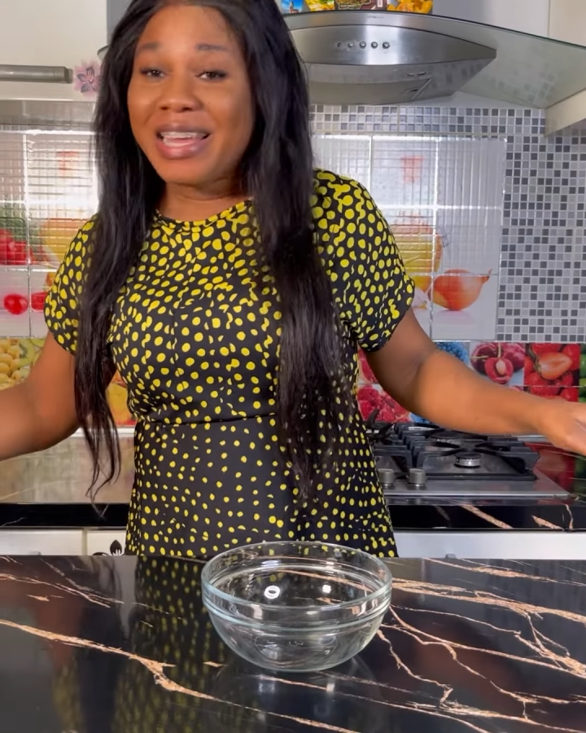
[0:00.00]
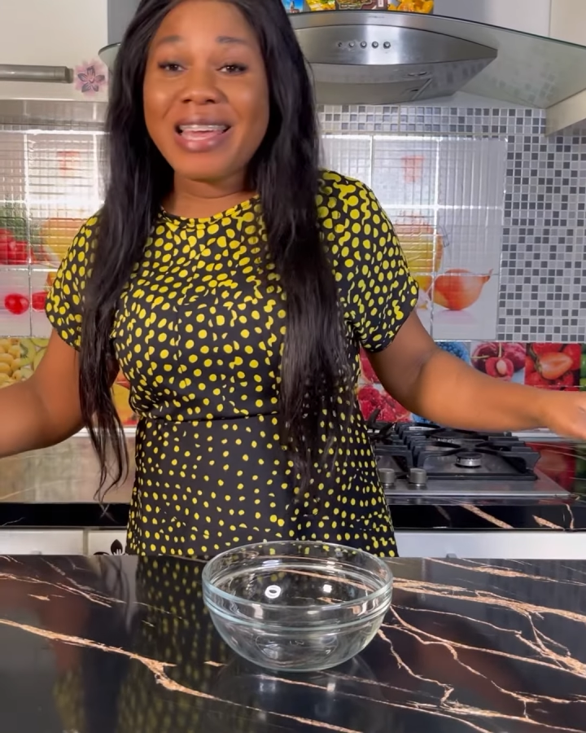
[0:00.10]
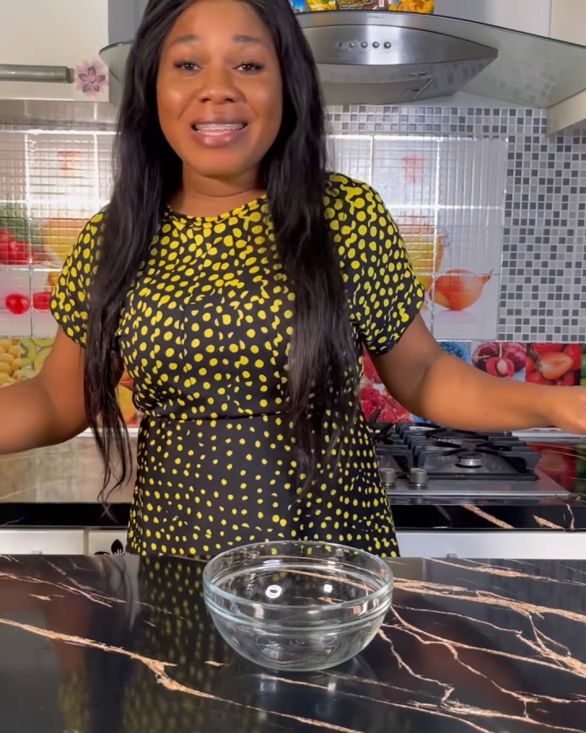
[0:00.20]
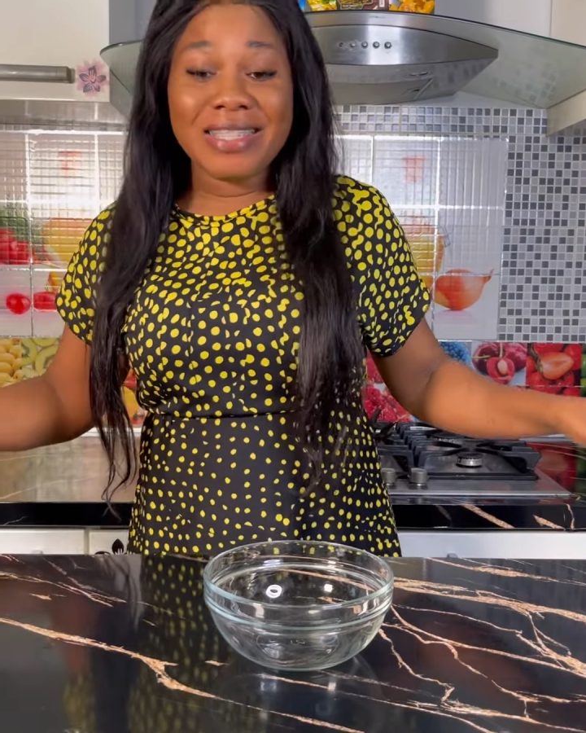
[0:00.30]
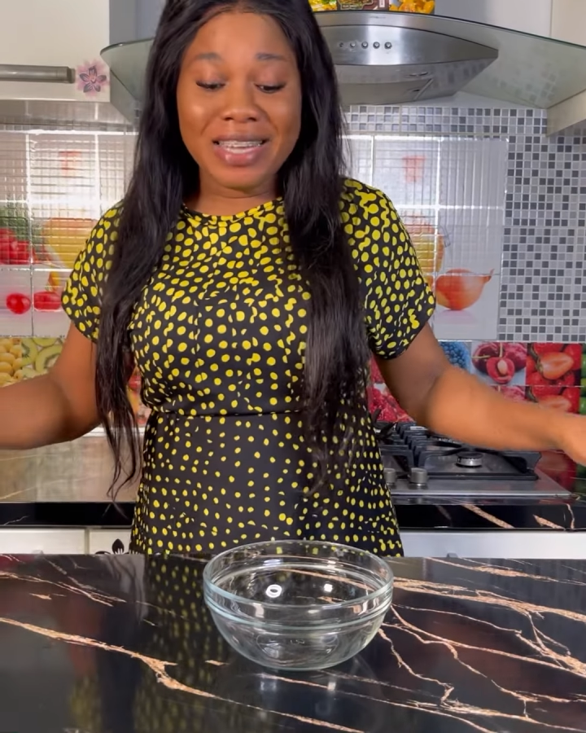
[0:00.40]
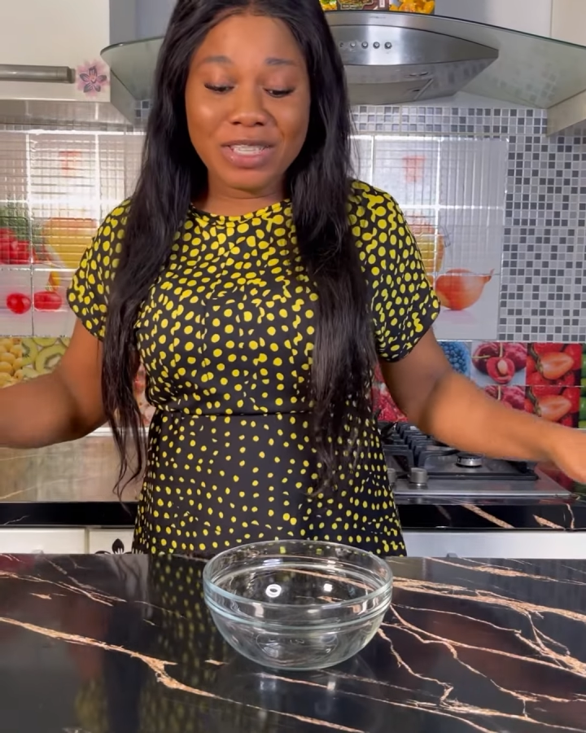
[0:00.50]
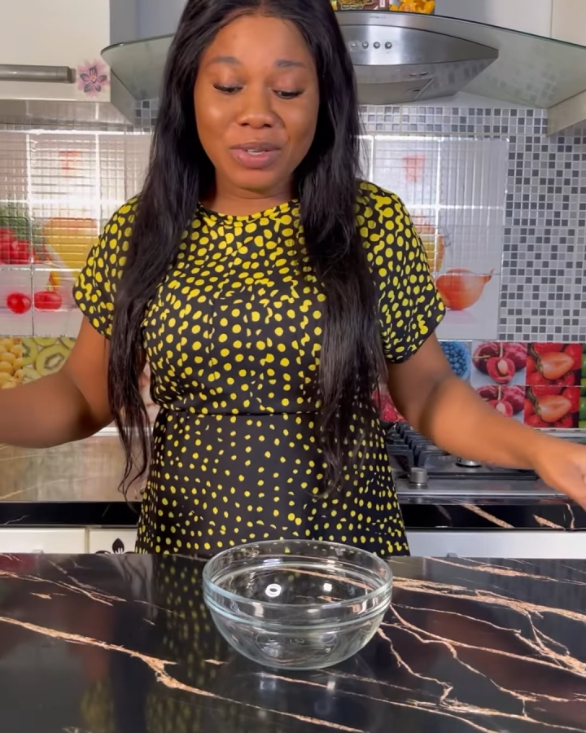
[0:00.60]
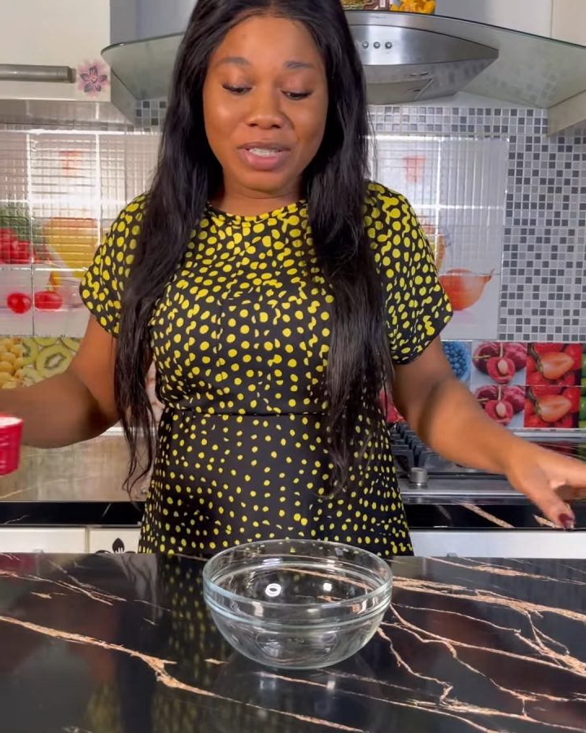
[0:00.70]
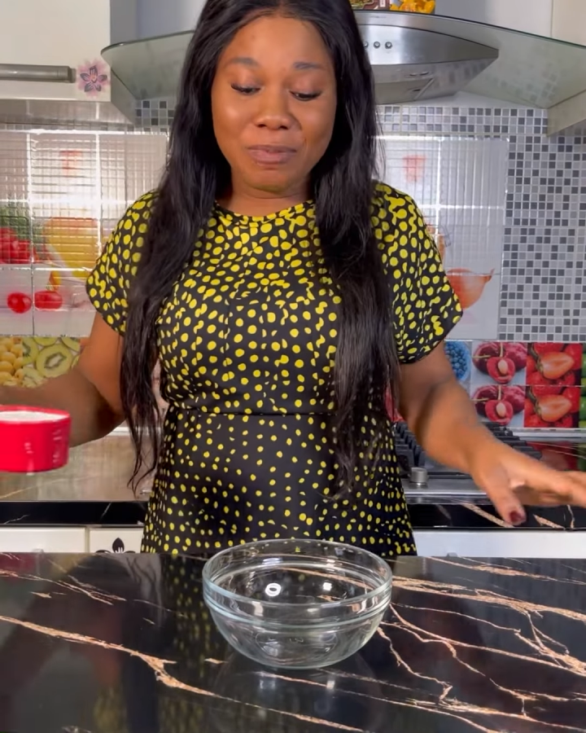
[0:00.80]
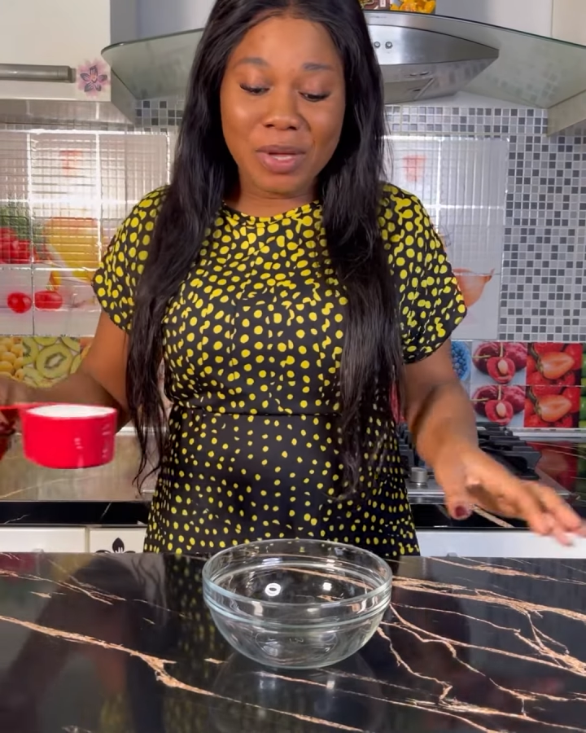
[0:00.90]
In today's
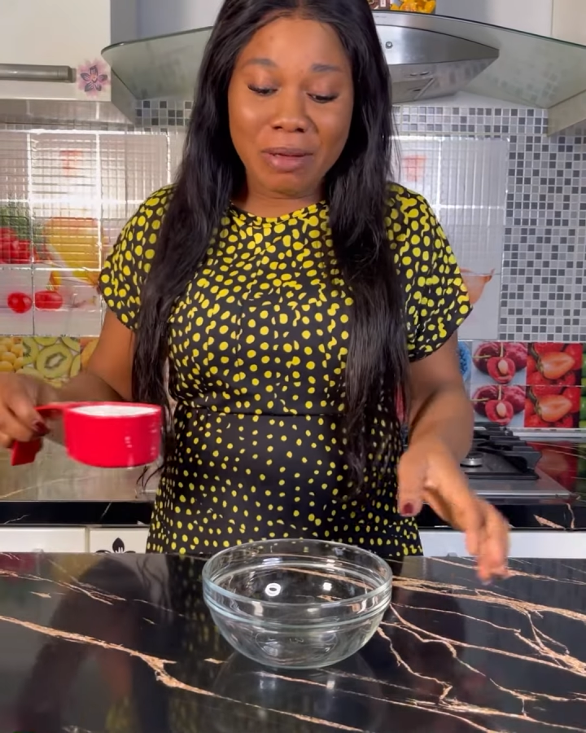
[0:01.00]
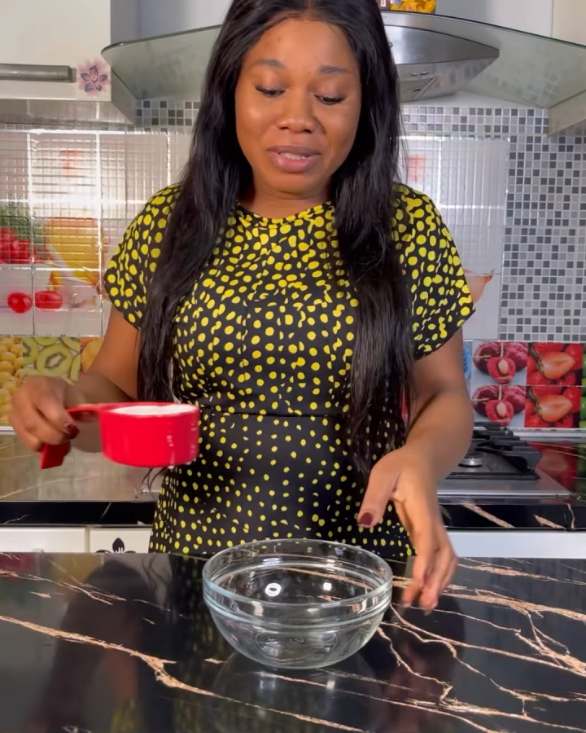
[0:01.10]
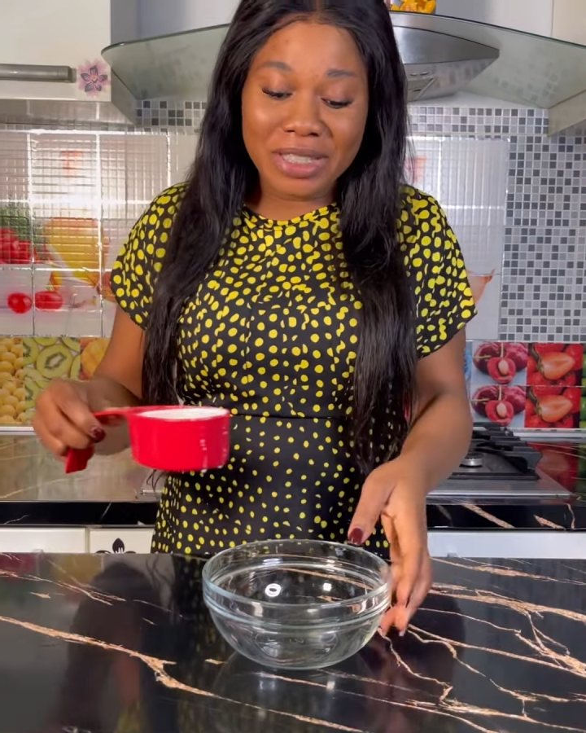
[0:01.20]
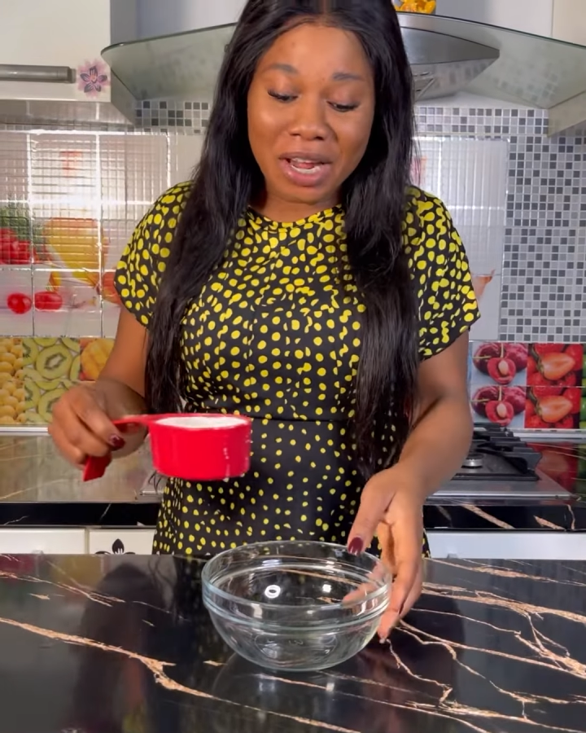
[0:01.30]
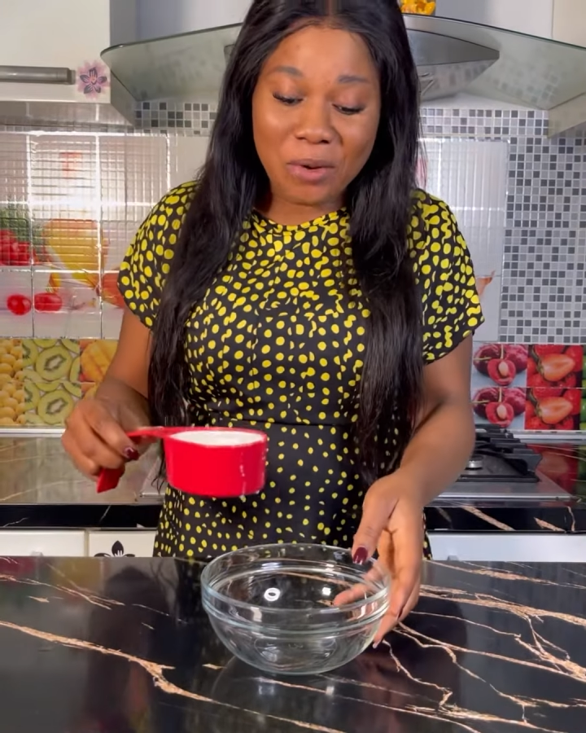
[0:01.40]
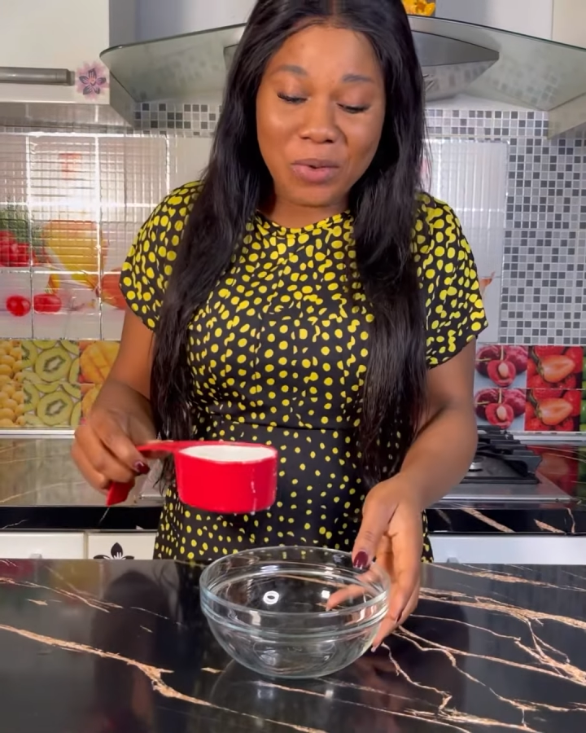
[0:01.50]
recipe, I'm sharing